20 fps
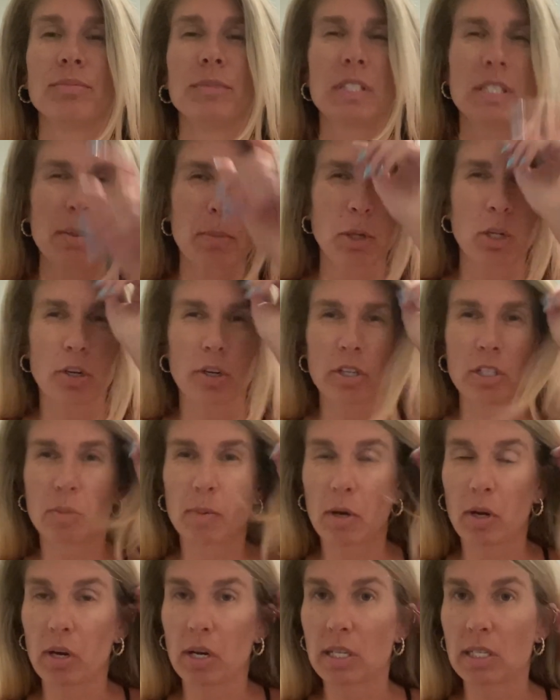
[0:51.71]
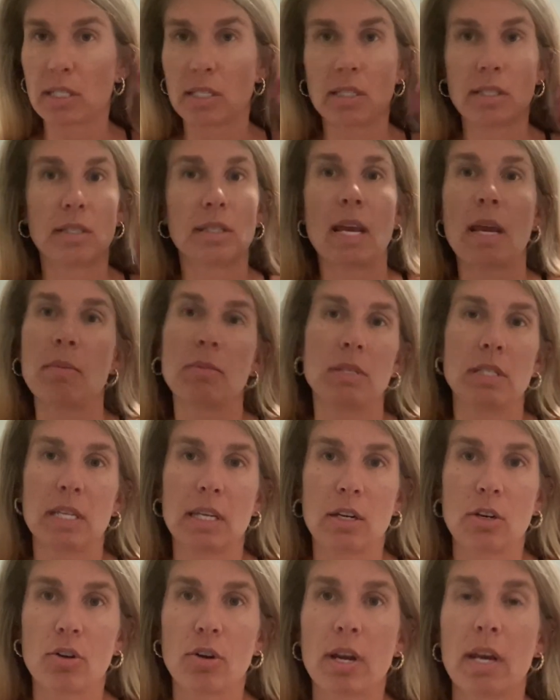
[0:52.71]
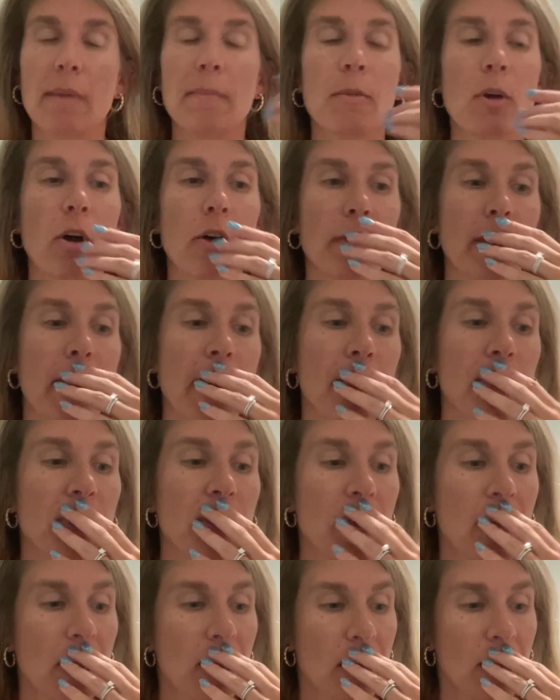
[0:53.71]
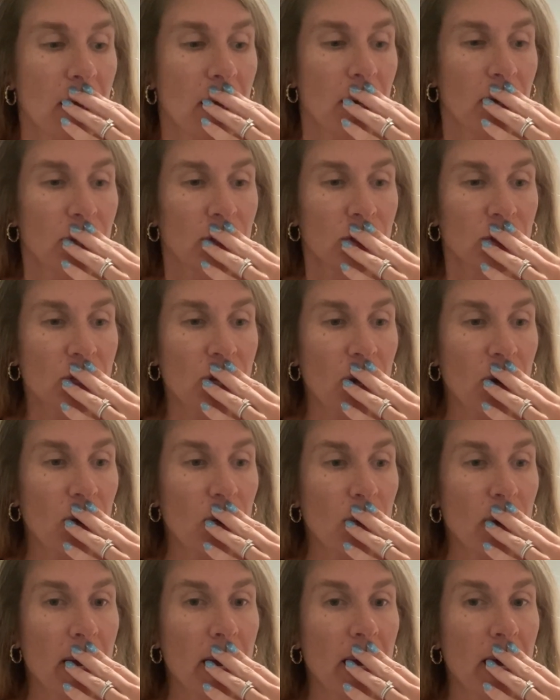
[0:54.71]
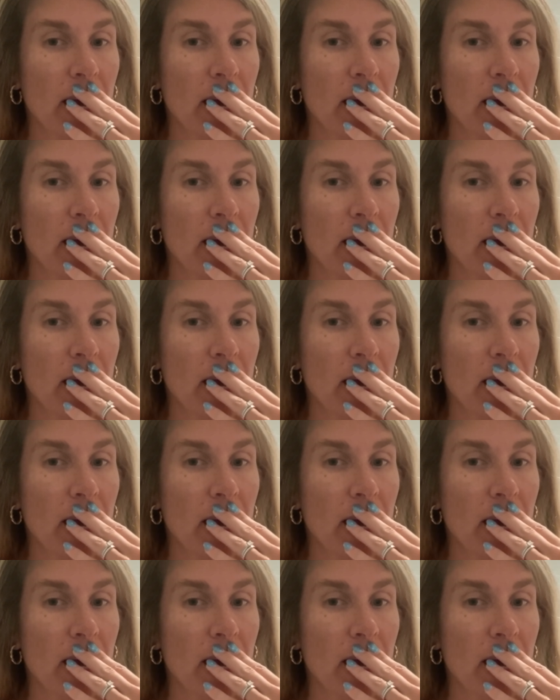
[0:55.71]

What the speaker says: similar experience, same scenery, all that. So,